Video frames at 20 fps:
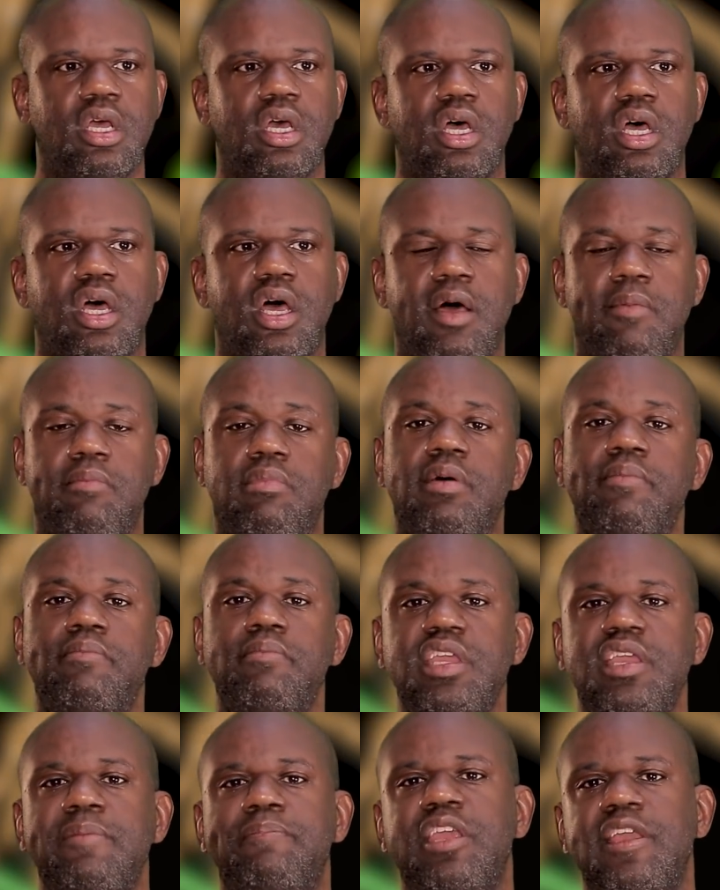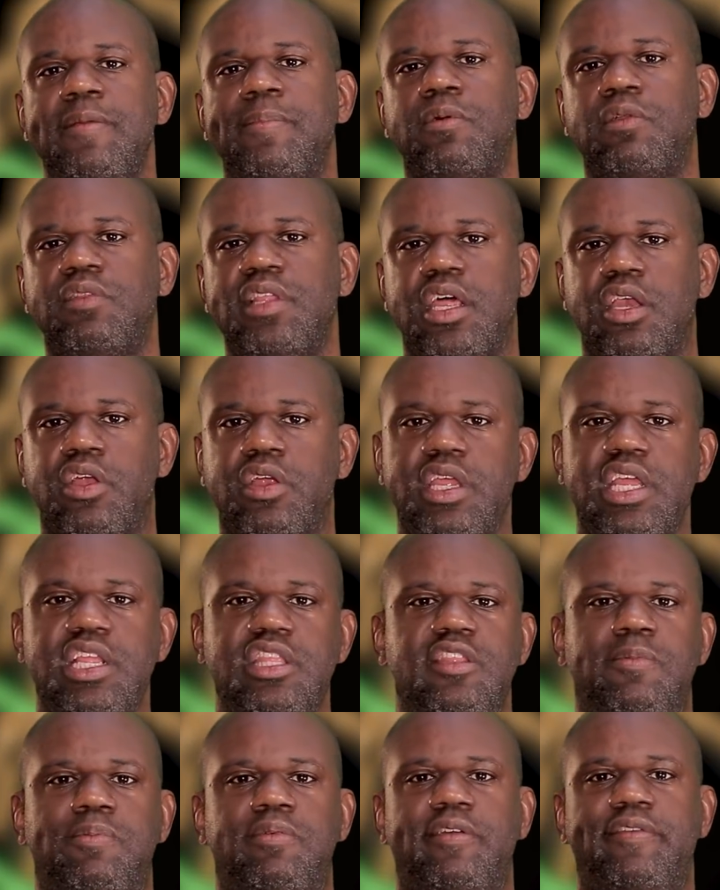But meet people that are
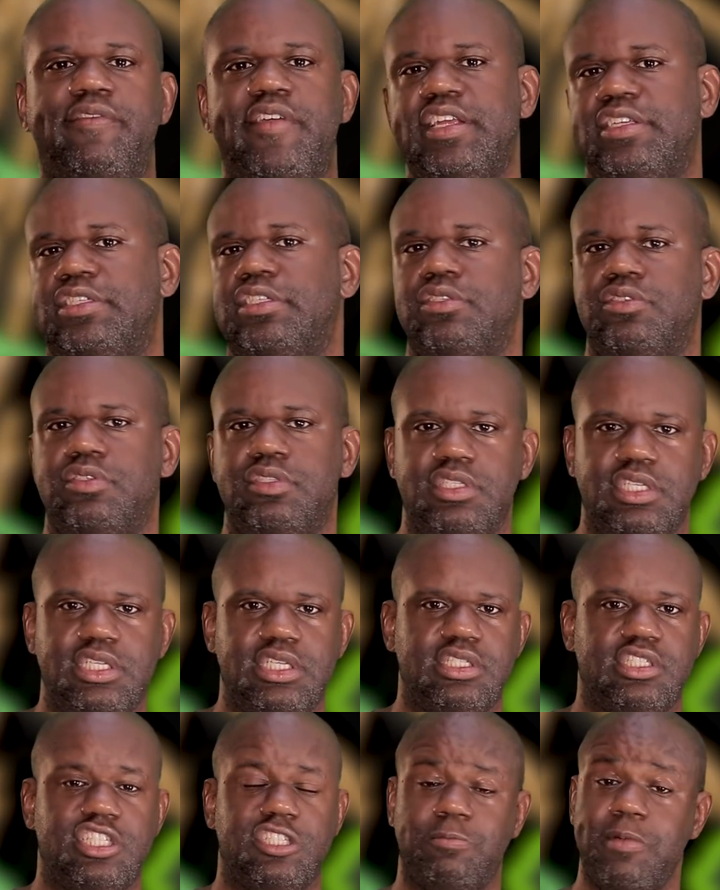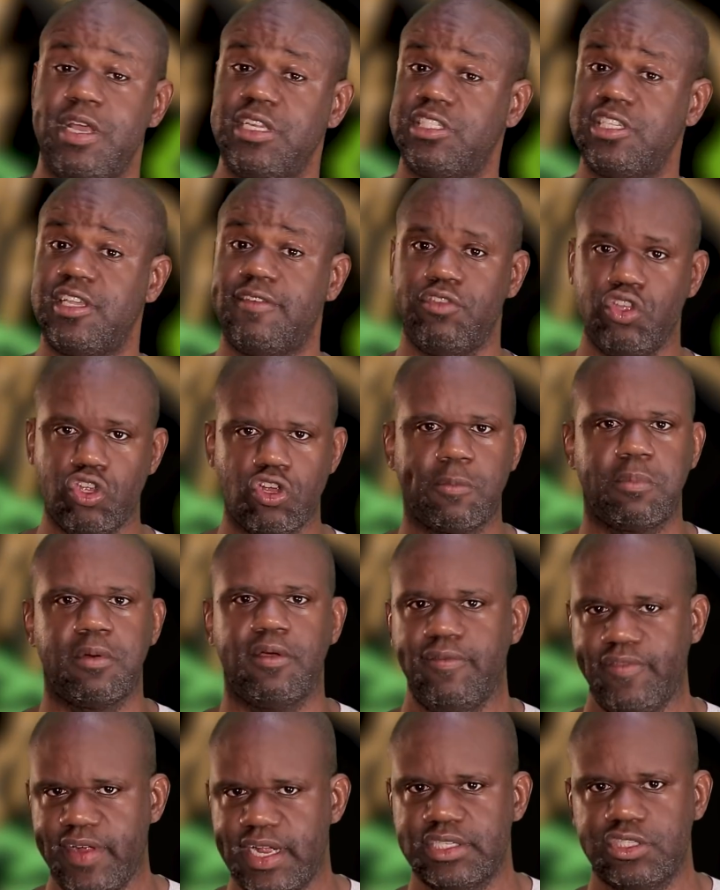in the professional scenes, especially if you're a
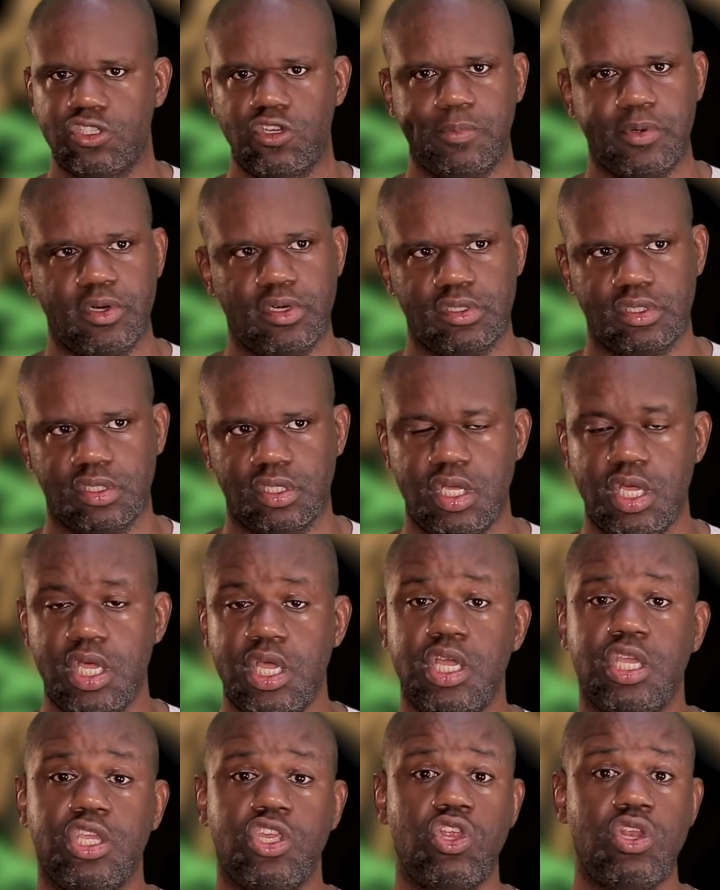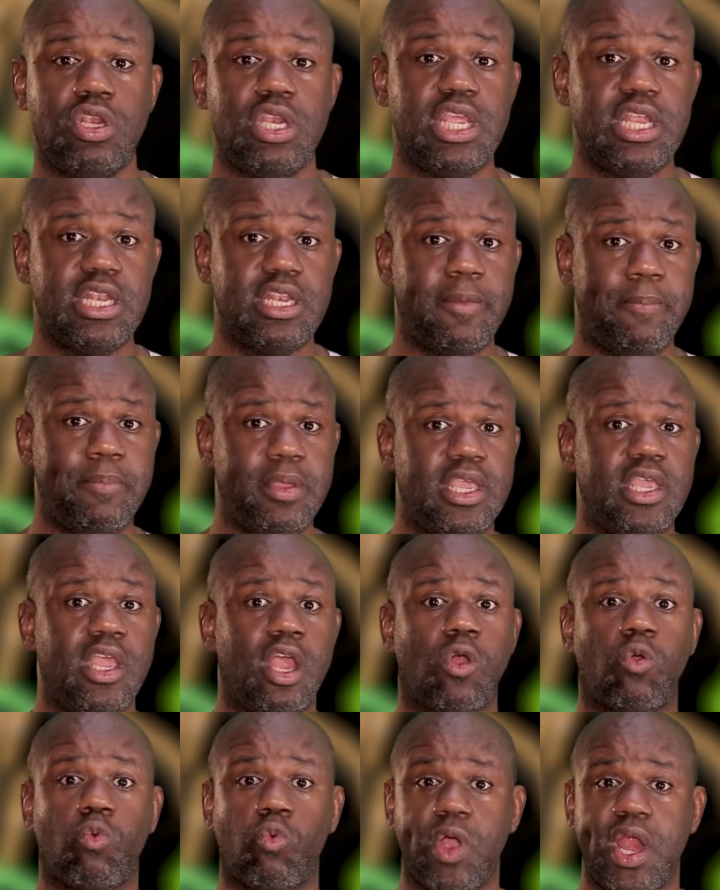professional person. You need to be
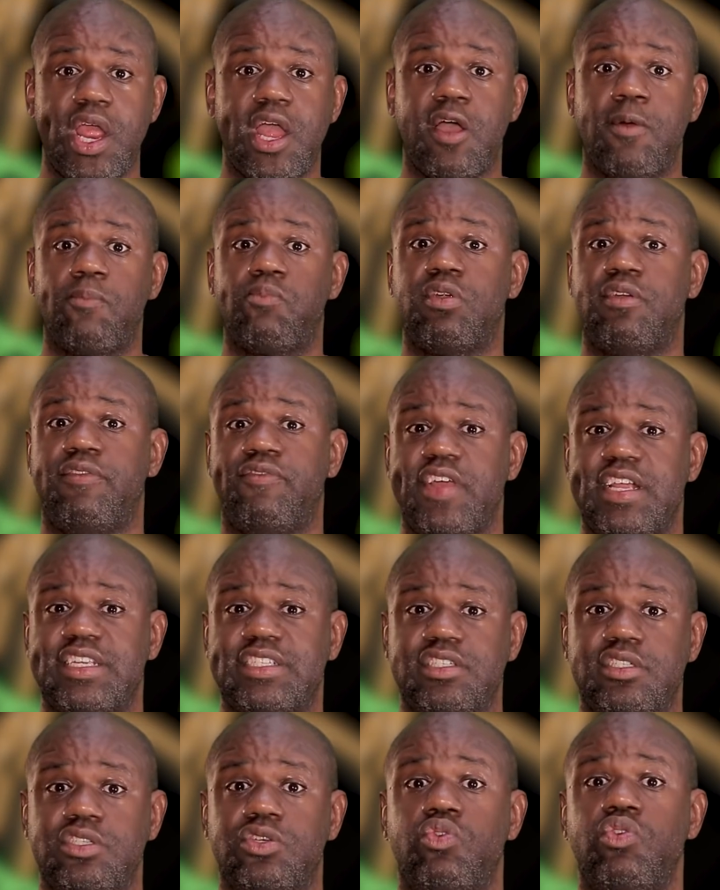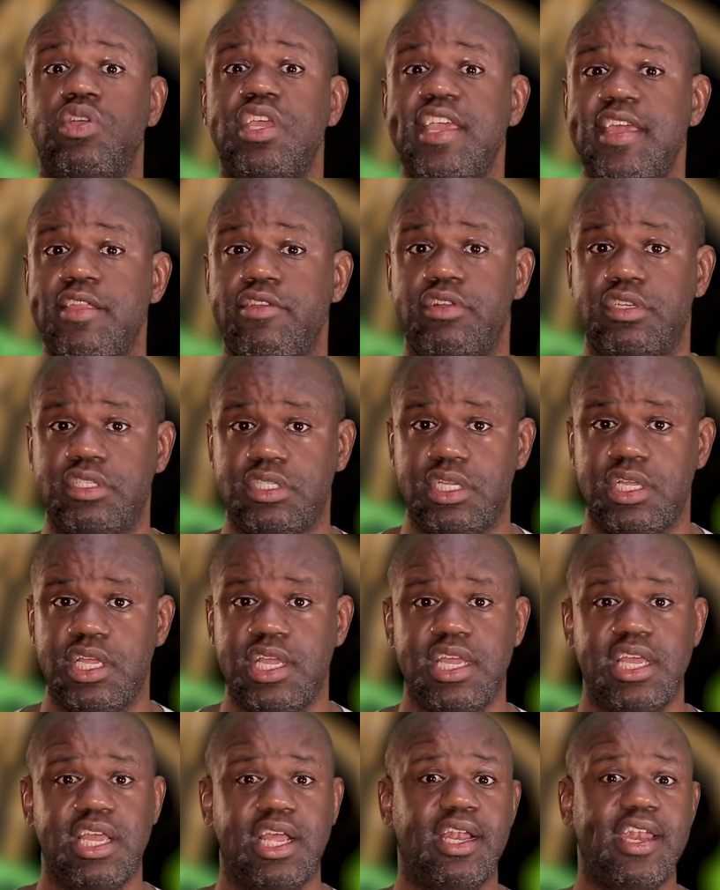around professional energy,
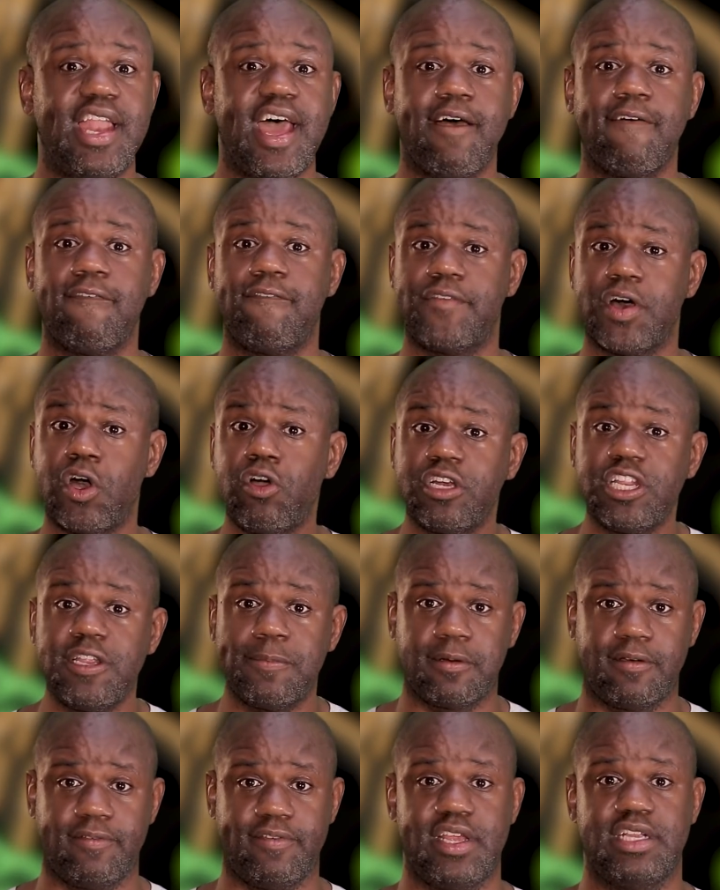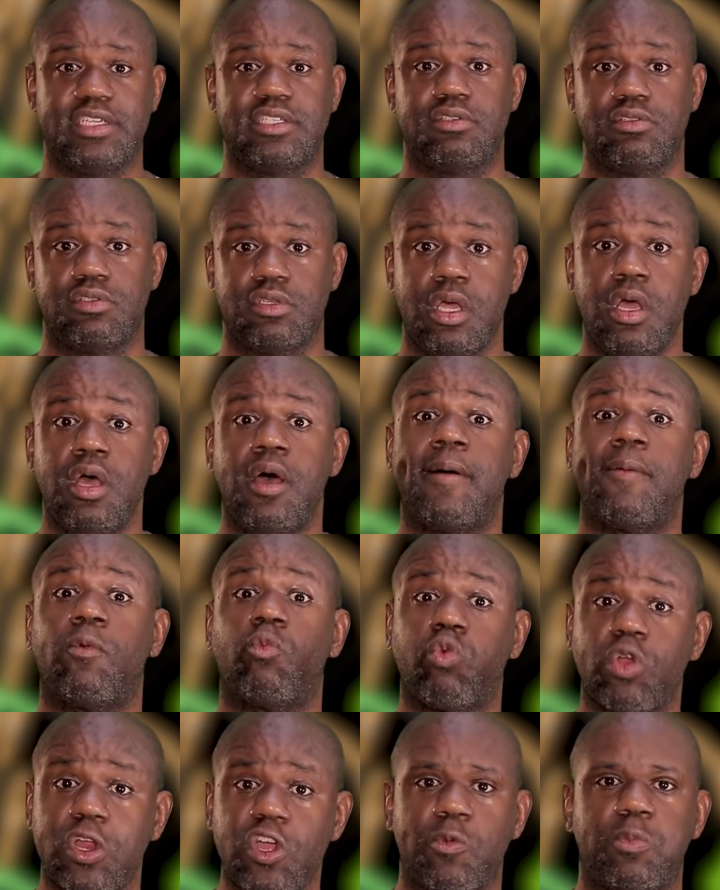not phony professionals,
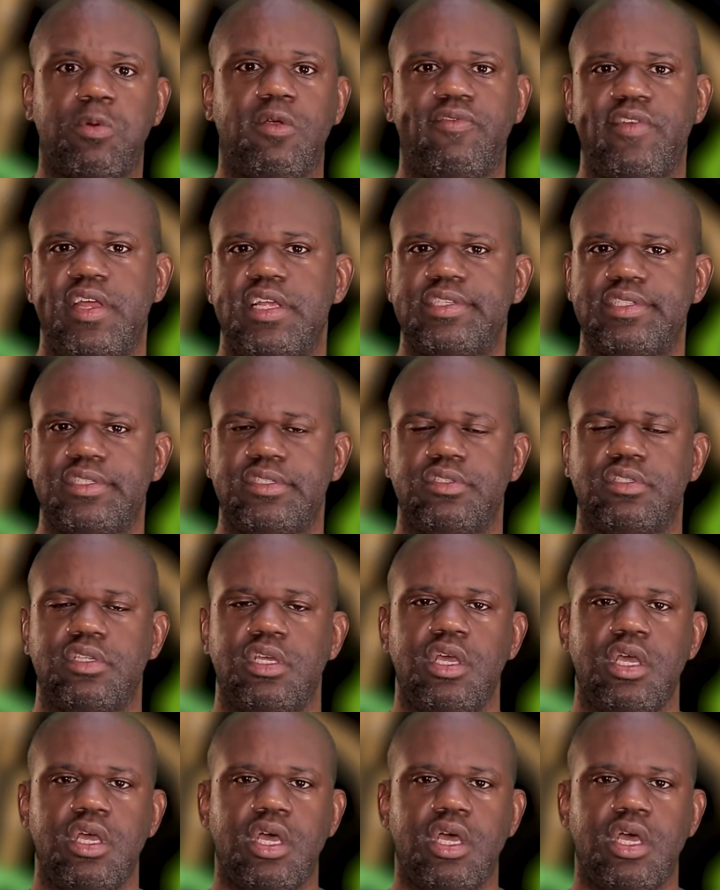real professionals.